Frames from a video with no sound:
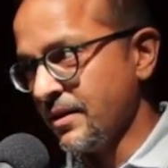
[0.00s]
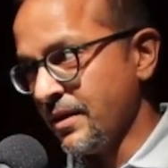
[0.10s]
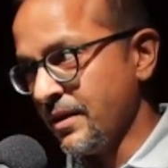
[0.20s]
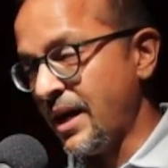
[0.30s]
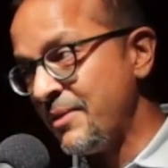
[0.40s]

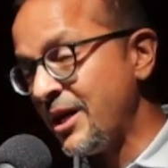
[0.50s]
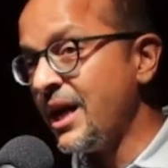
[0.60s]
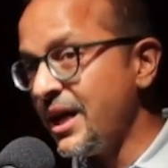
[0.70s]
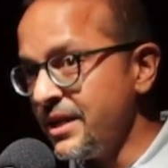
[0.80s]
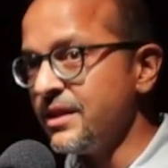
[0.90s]
I'm a
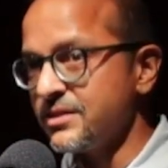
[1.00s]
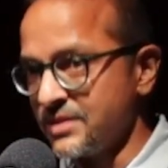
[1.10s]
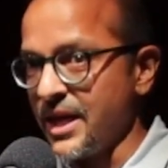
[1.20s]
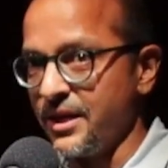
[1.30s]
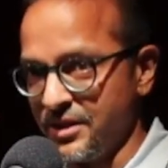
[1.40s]
high
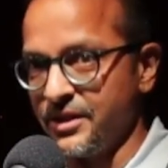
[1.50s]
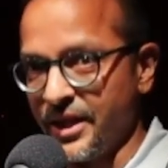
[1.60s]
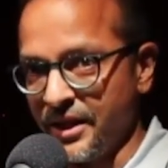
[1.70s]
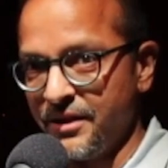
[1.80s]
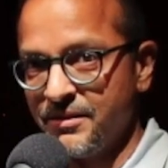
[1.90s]
anxiety
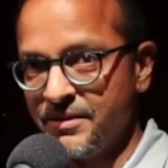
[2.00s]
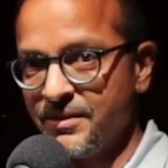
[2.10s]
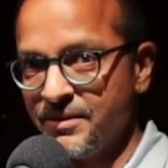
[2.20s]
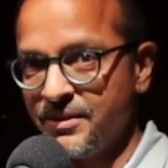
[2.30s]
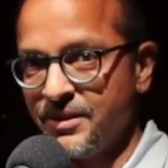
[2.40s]
guy,
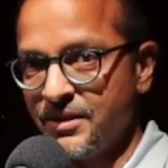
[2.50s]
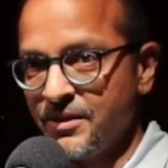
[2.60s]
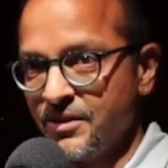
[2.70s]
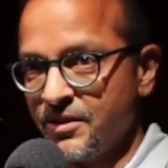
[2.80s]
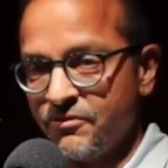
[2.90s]

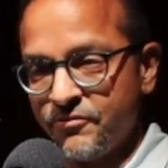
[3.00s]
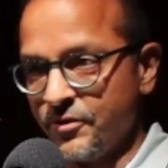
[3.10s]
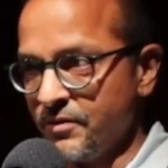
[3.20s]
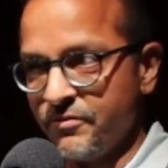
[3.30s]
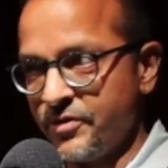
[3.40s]

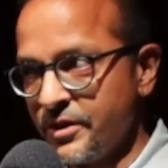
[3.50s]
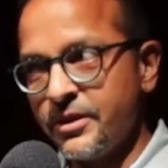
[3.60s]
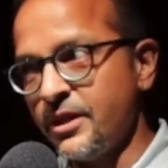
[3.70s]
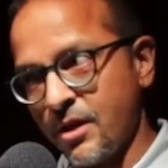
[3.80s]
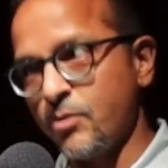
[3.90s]
full of
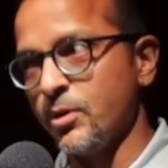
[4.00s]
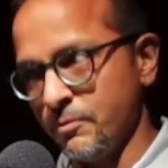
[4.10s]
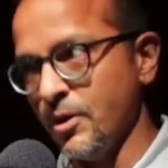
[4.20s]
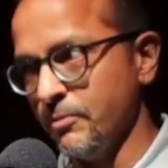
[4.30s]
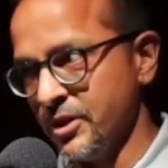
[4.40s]
very awkward
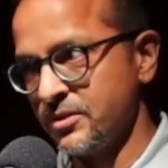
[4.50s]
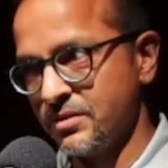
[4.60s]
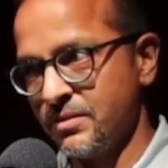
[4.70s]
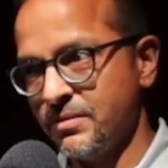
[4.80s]
moments.